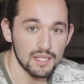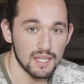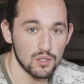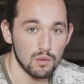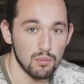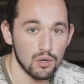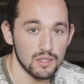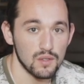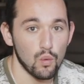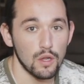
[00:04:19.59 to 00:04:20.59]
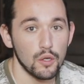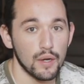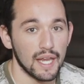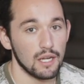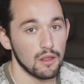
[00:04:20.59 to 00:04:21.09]
accessory ports, one
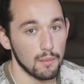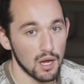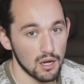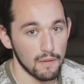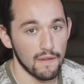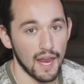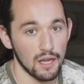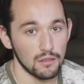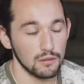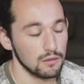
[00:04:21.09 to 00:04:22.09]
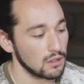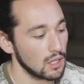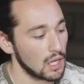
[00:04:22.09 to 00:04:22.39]
located on the bottom of the handle,